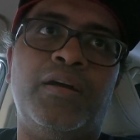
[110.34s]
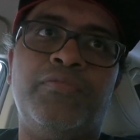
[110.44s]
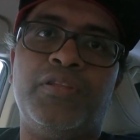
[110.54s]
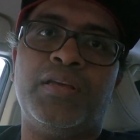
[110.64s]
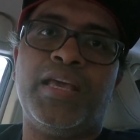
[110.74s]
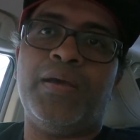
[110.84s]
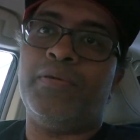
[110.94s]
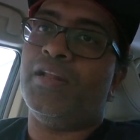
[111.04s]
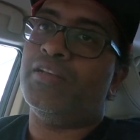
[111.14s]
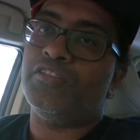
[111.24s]
for the
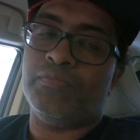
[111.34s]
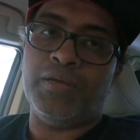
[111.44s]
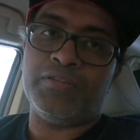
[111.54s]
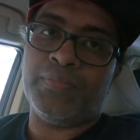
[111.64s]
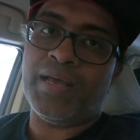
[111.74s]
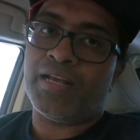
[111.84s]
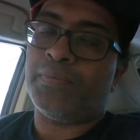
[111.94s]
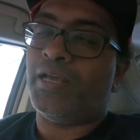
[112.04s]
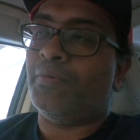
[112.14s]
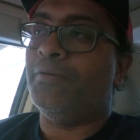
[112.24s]
camera, and I assumed that was a
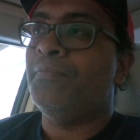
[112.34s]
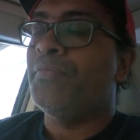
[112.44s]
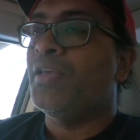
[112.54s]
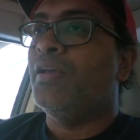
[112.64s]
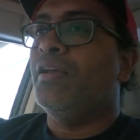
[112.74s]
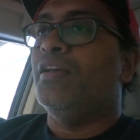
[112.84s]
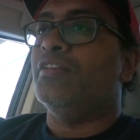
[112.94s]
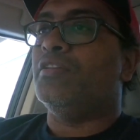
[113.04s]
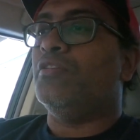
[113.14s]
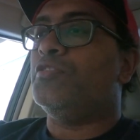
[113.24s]
backup camera.
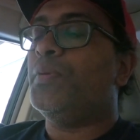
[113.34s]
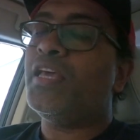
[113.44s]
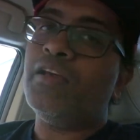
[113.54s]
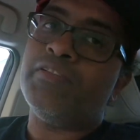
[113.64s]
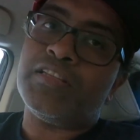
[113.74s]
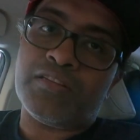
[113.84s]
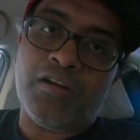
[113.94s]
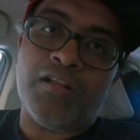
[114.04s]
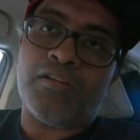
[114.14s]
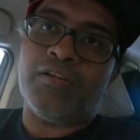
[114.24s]
So speaking of
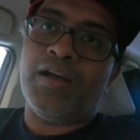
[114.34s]
installer,